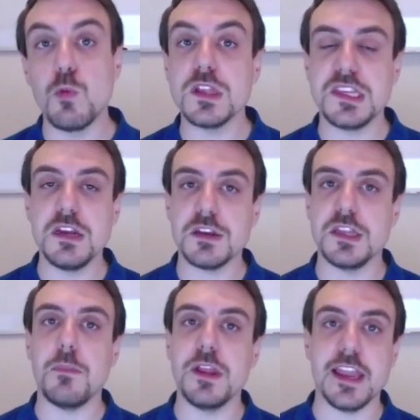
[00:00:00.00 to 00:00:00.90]
what
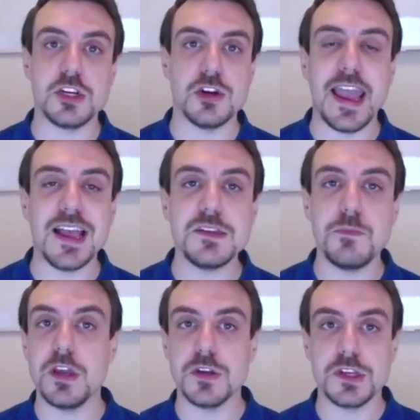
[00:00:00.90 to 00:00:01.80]
secrets the application has
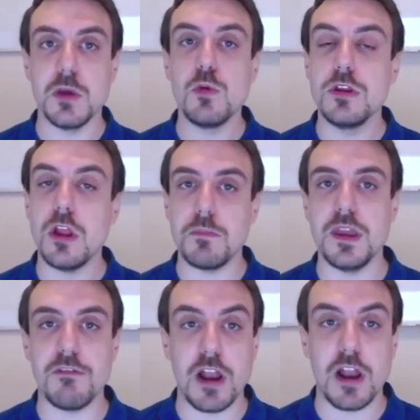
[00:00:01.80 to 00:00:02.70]
because they will not
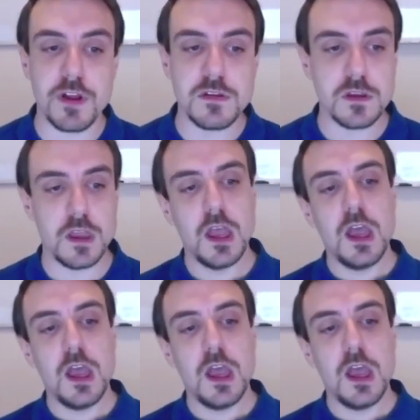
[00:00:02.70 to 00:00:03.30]
be relevant.